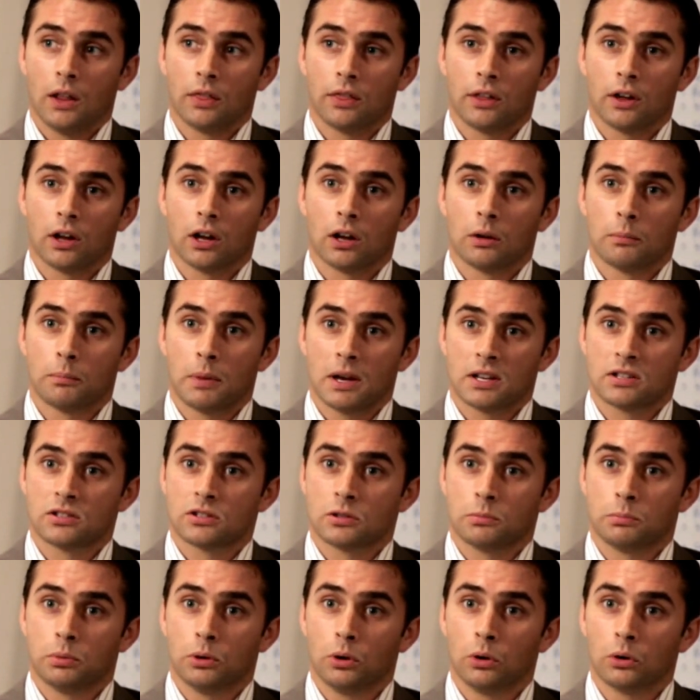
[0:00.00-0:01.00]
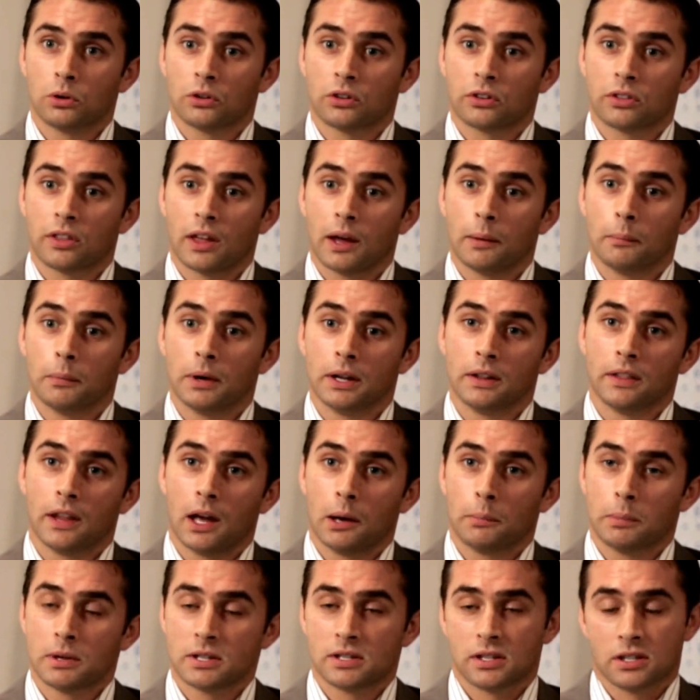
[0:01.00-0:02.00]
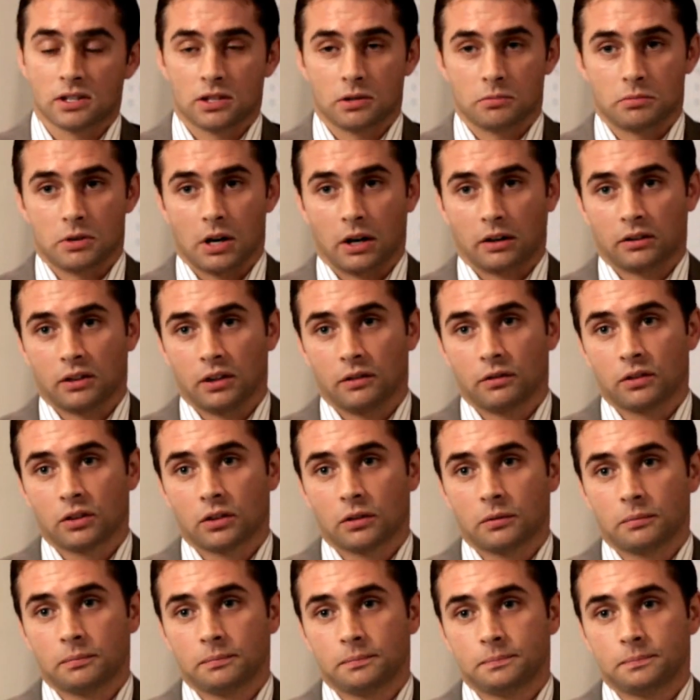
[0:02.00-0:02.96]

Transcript: that best supports them in their business objectives.